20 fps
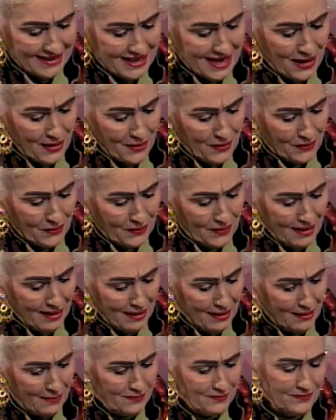Now,
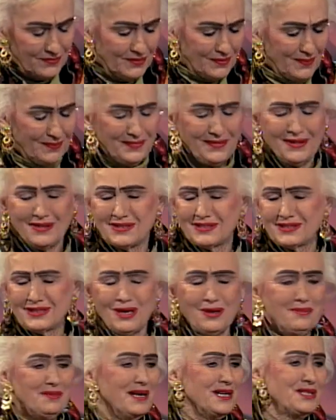there's
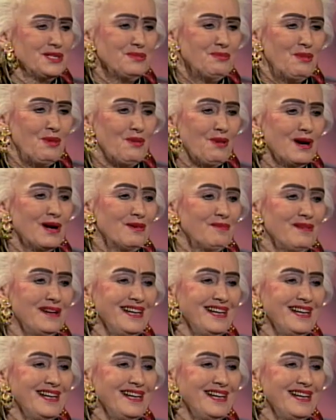so much more.